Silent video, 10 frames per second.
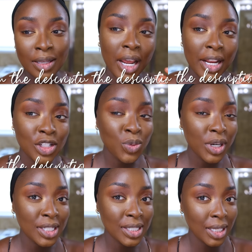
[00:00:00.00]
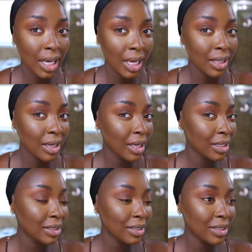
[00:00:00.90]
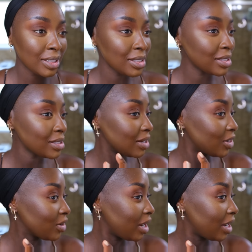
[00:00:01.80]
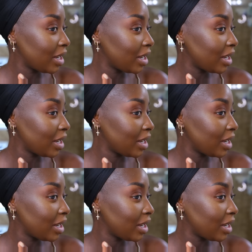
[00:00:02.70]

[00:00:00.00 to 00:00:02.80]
But I just want to say that this under eye